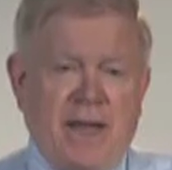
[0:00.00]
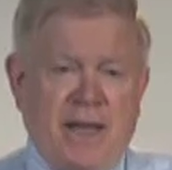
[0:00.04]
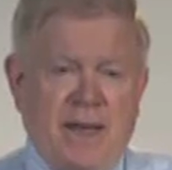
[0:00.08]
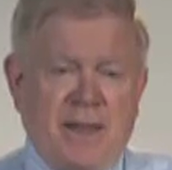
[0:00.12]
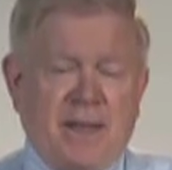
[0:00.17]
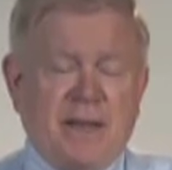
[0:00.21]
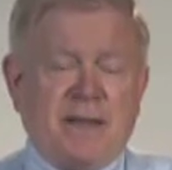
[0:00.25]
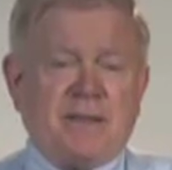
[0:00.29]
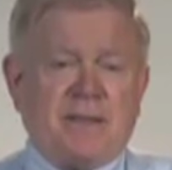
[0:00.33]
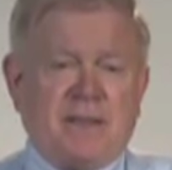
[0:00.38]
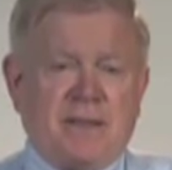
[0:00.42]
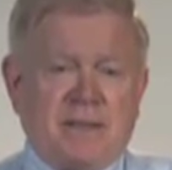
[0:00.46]

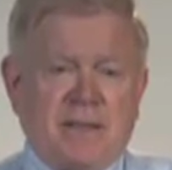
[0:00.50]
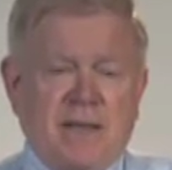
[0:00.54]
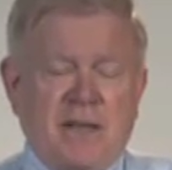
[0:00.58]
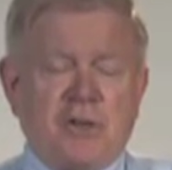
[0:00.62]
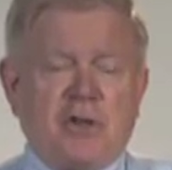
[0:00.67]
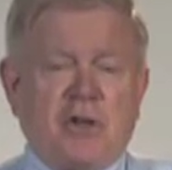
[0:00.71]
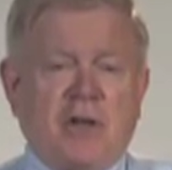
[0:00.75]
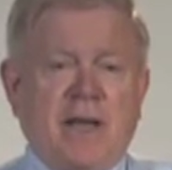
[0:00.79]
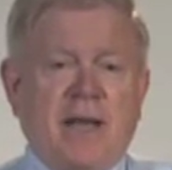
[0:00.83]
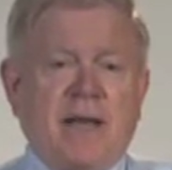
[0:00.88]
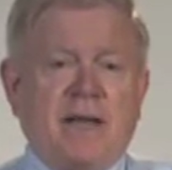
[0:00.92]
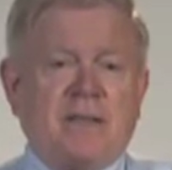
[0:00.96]
ethics
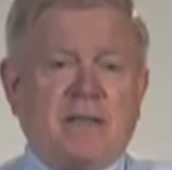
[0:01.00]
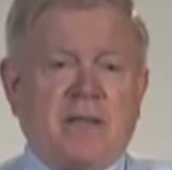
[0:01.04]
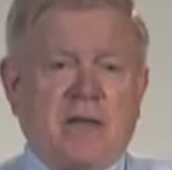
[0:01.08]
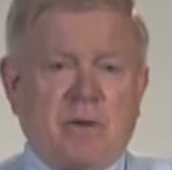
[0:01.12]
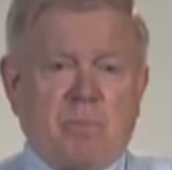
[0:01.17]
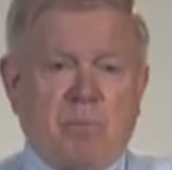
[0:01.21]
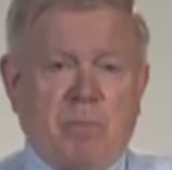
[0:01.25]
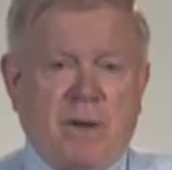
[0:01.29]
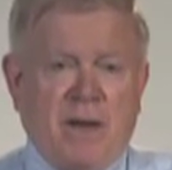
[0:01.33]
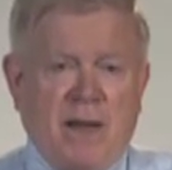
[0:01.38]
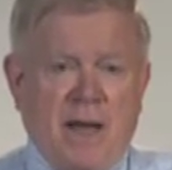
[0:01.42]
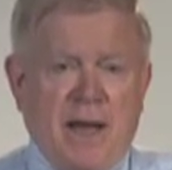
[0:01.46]
essentially as
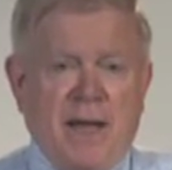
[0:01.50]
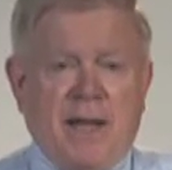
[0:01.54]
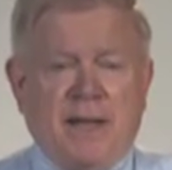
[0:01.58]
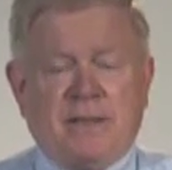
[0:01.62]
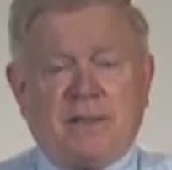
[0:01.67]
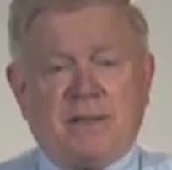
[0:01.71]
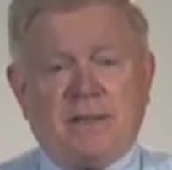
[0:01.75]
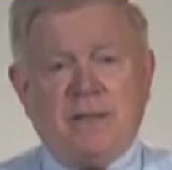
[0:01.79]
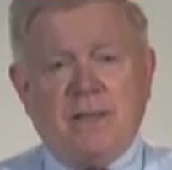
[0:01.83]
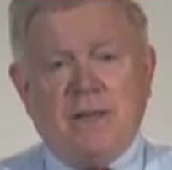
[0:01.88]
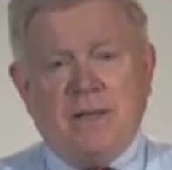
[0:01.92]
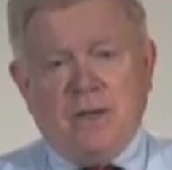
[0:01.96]

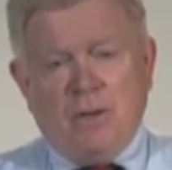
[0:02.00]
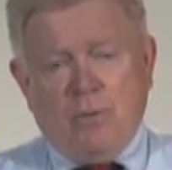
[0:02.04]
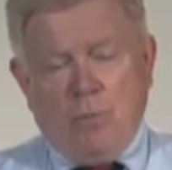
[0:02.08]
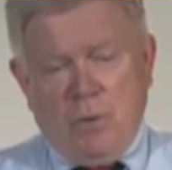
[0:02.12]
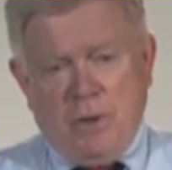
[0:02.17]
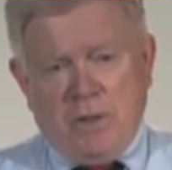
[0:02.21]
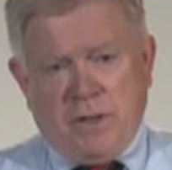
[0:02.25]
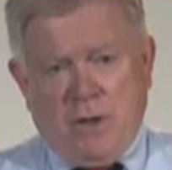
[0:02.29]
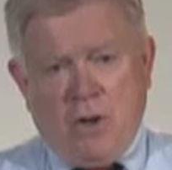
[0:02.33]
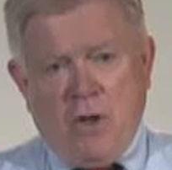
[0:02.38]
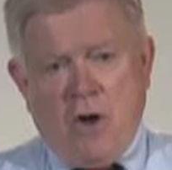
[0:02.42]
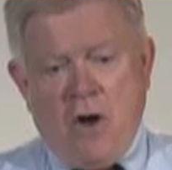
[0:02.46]
compliance
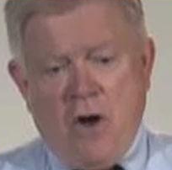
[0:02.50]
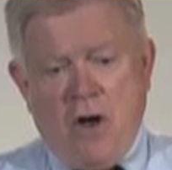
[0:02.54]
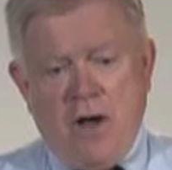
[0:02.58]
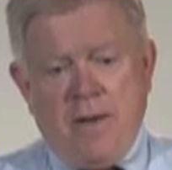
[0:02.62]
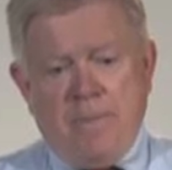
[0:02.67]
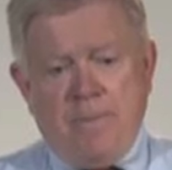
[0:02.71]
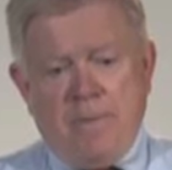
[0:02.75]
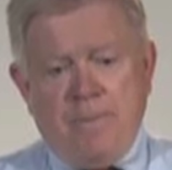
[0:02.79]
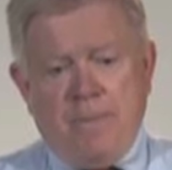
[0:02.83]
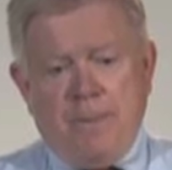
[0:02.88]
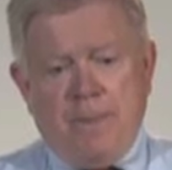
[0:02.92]
with law.